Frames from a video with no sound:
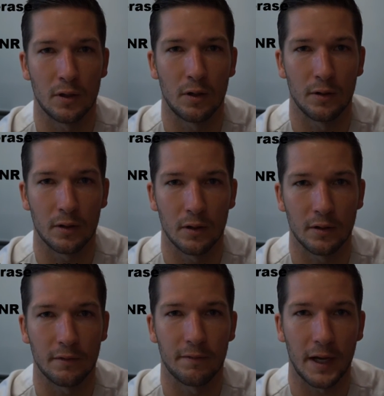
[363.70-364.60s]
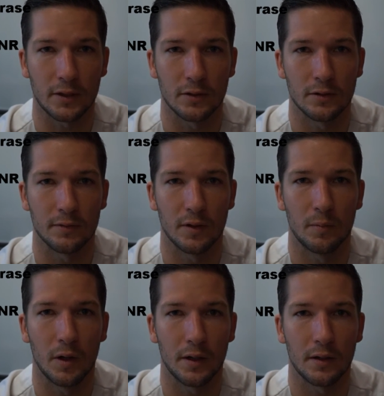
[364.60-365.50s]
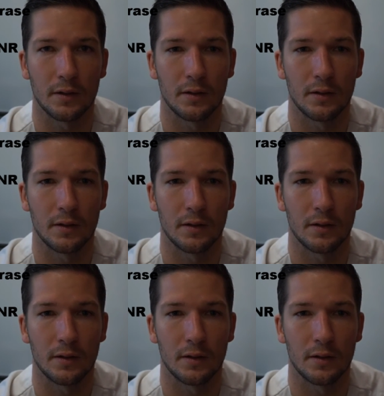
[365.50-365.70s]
all the clotting factors for the body.